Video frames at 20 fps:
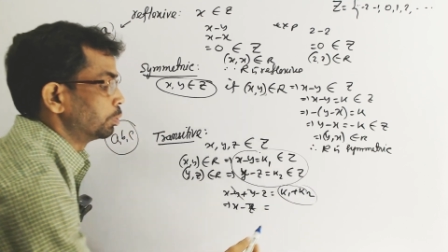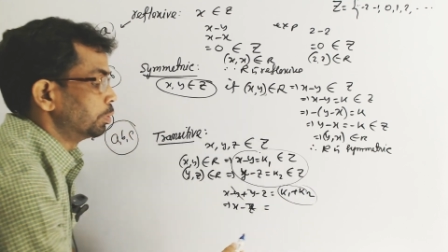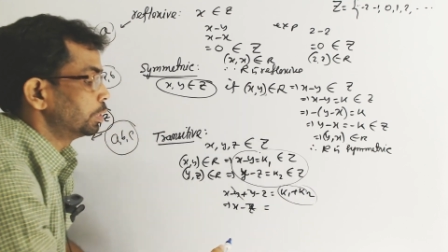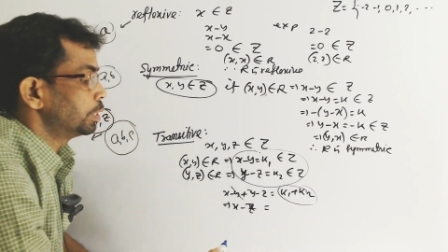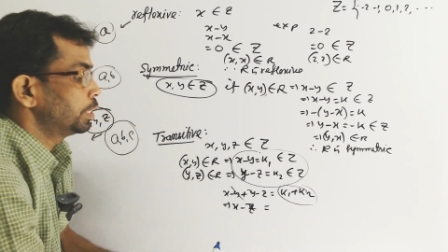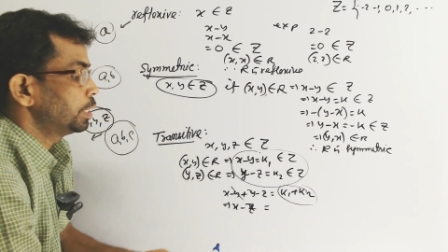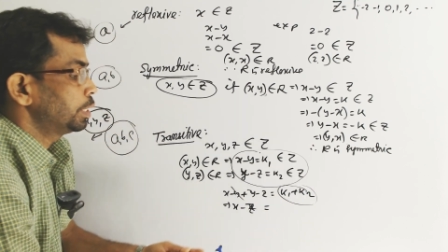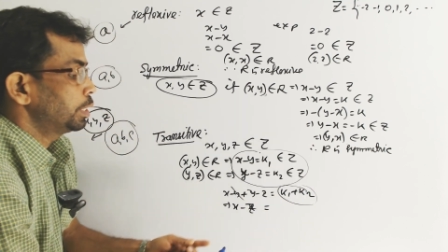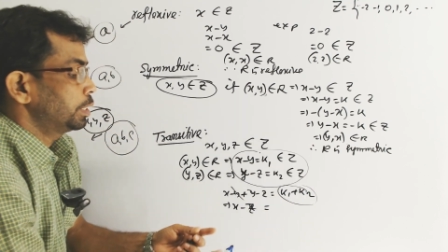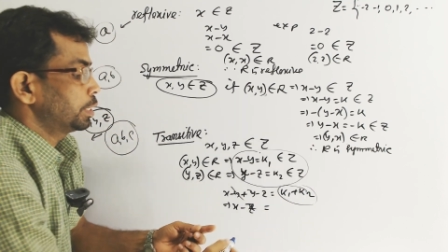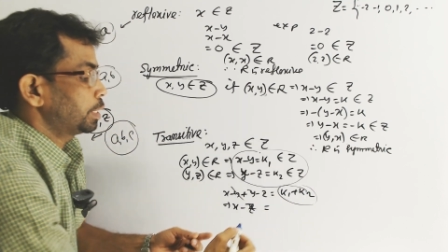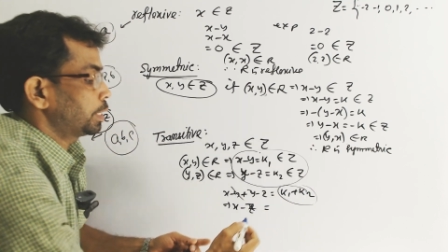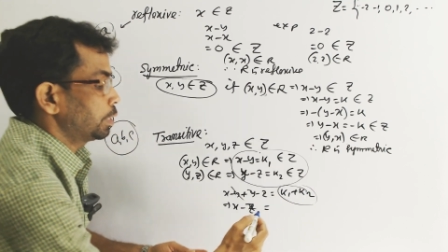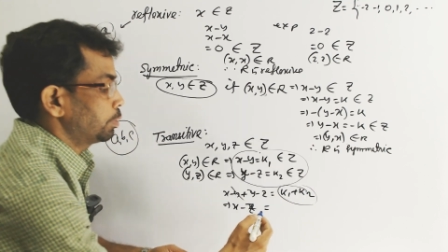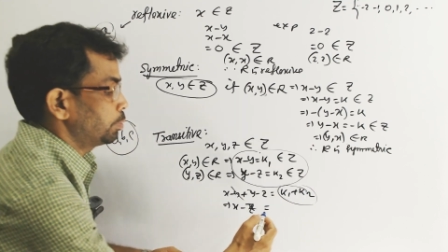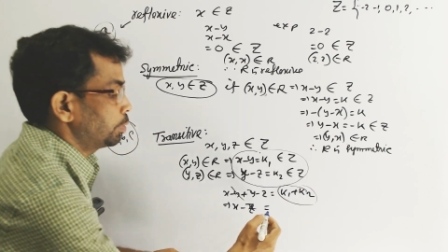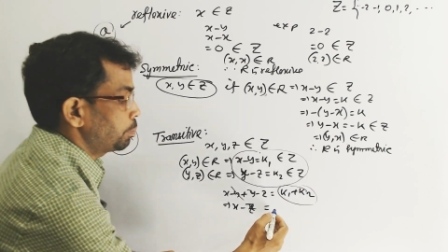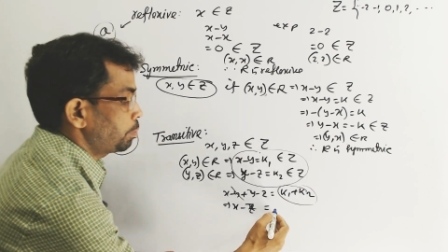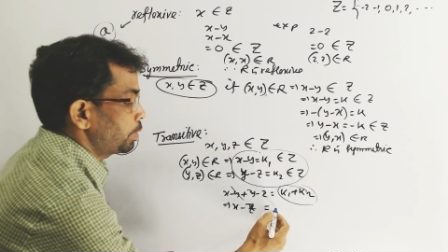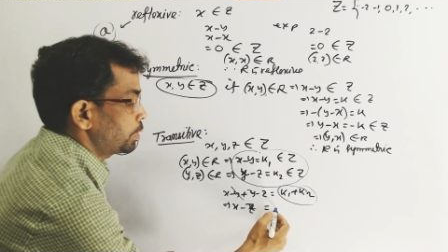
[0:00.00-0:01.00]
and k1
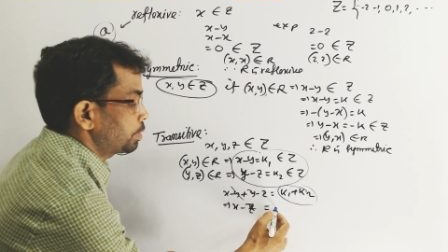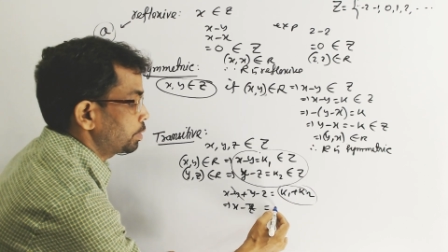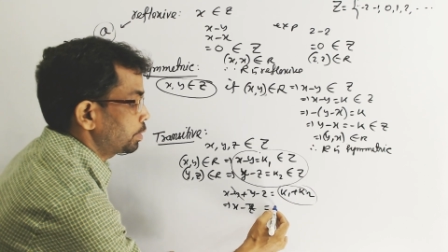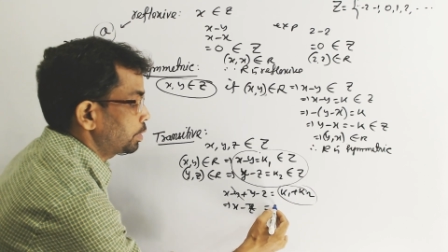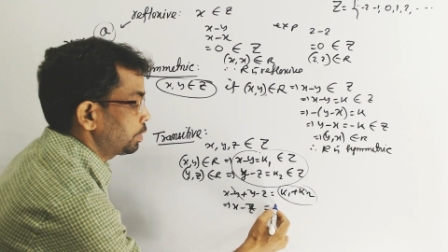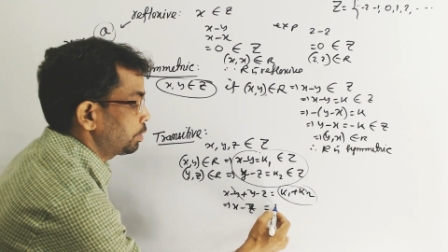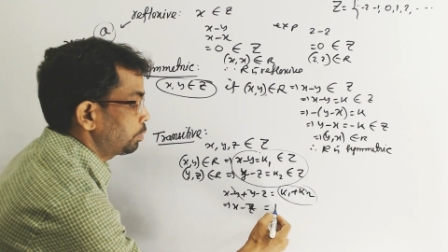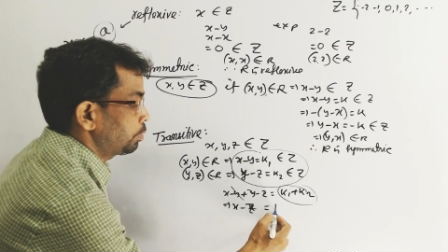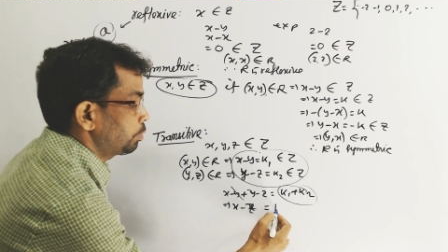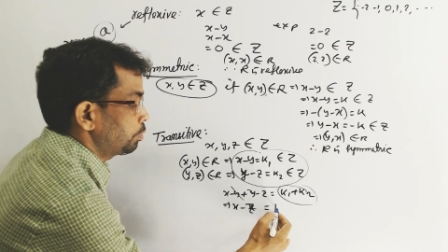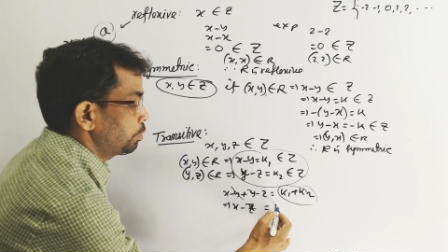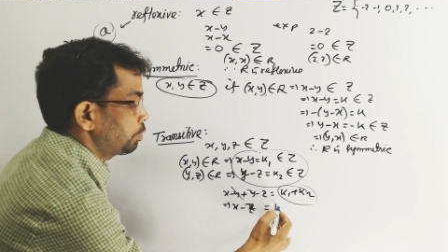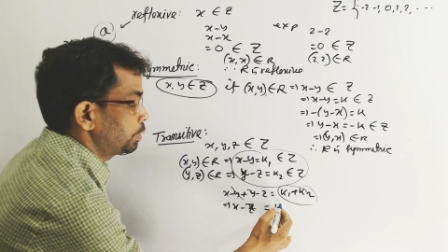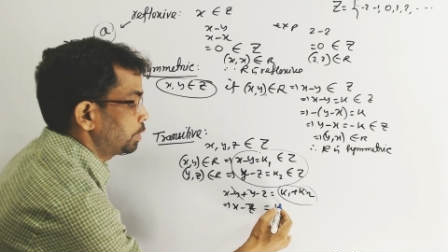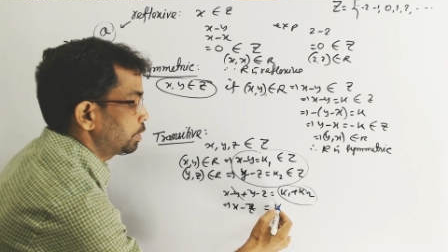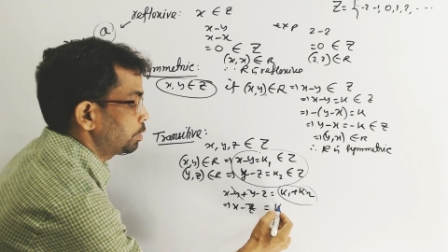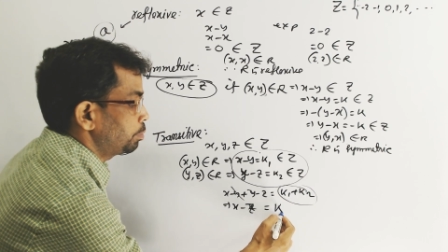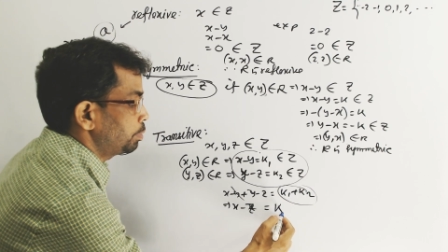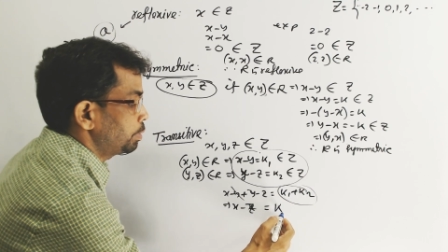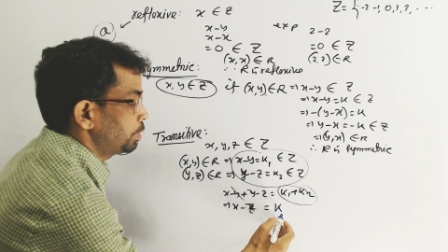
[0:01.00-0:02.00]
plus k2, that
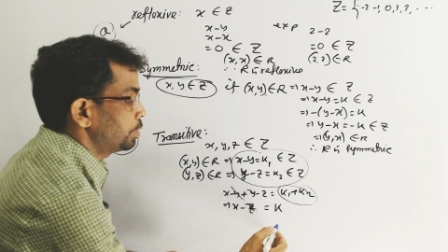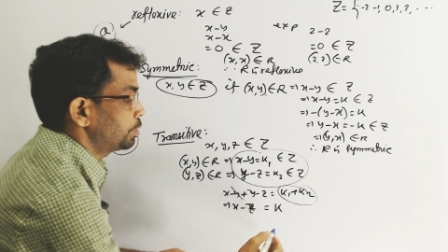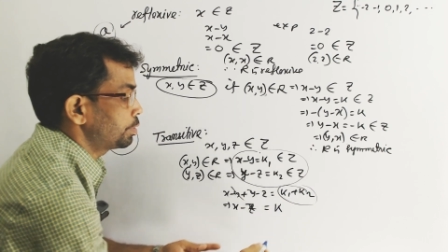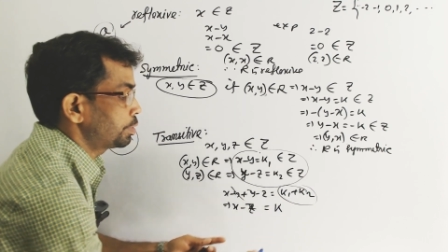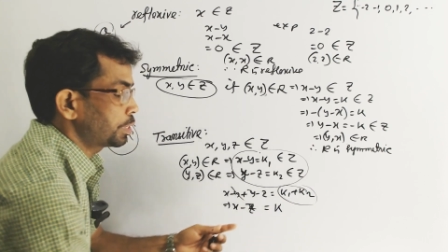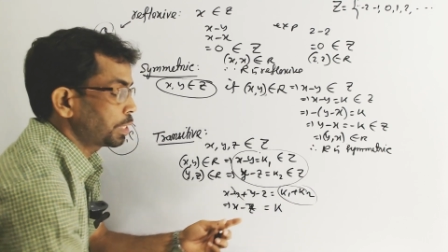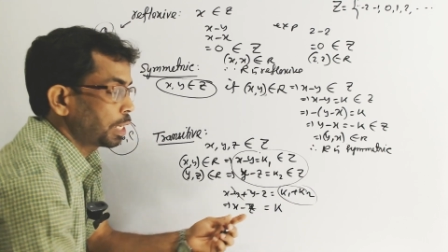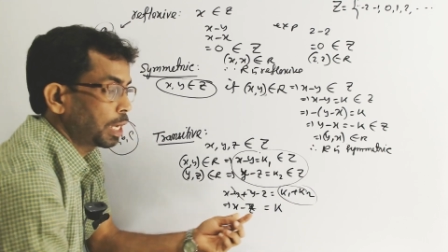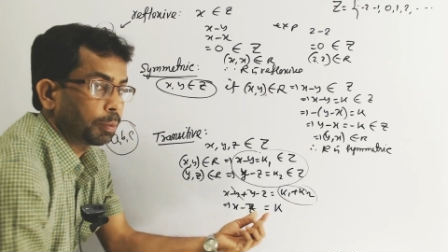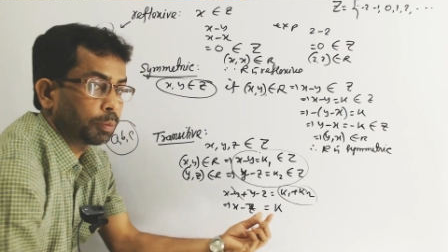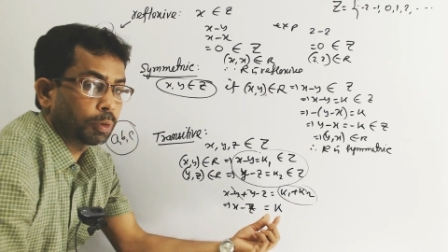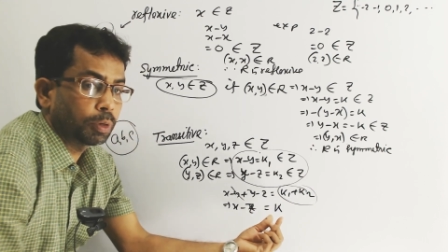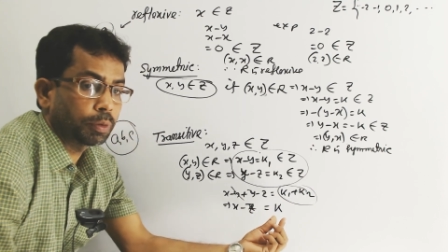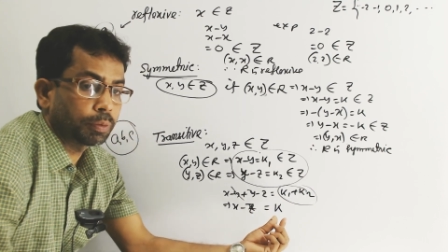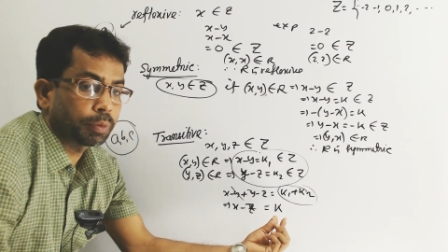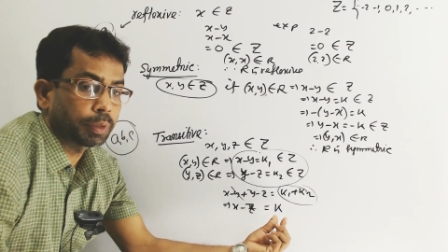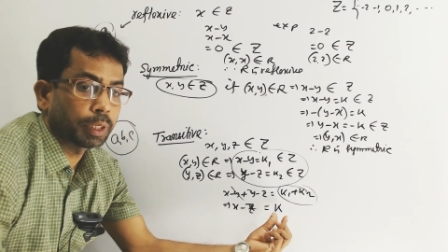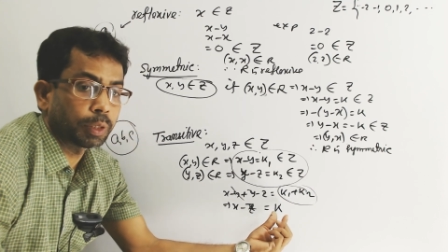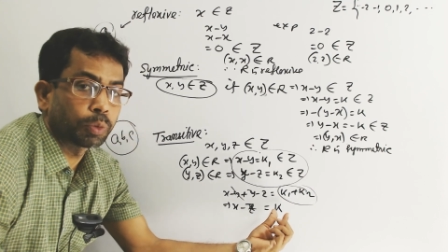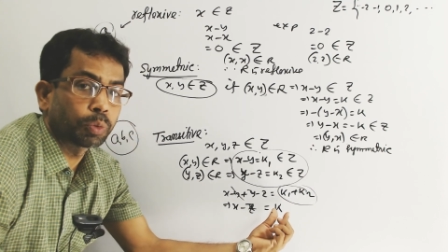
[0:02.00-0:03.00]
means sum of
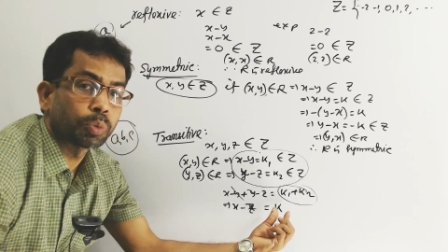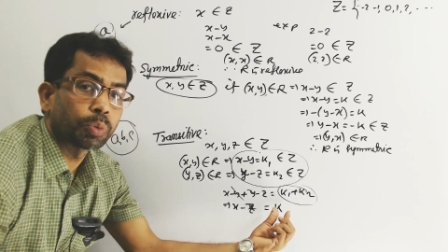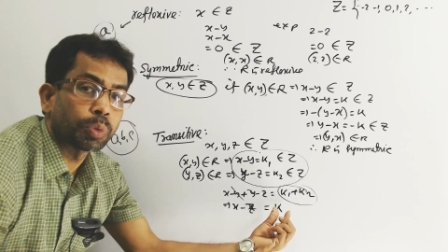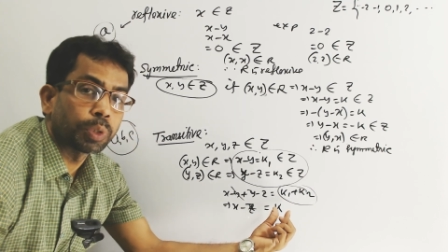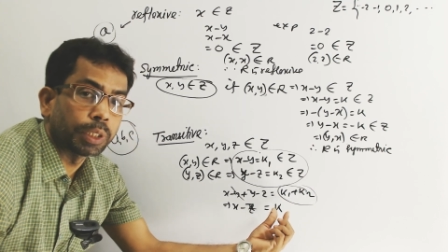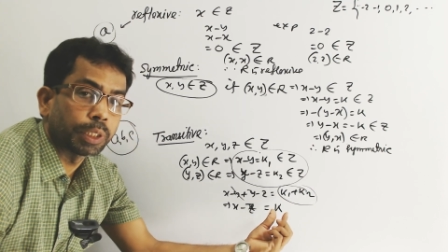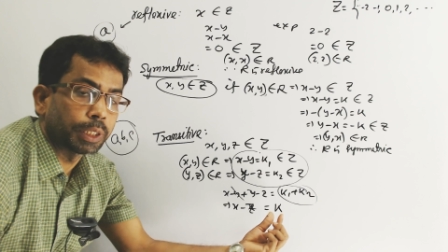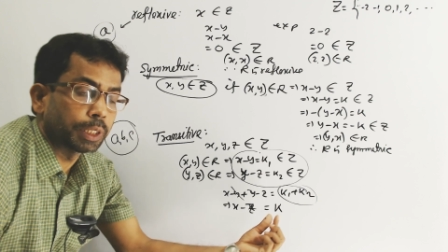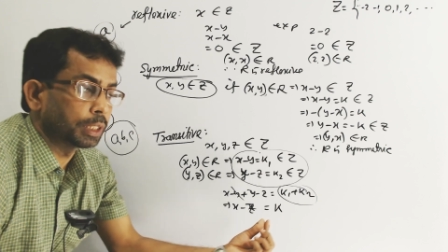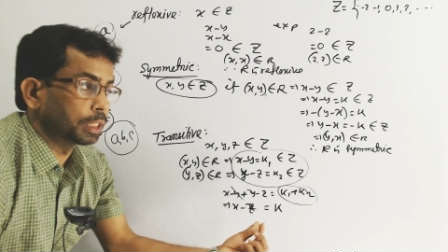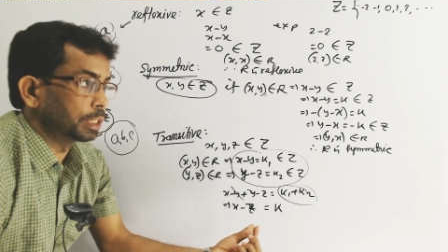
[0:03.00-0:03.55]
two integers.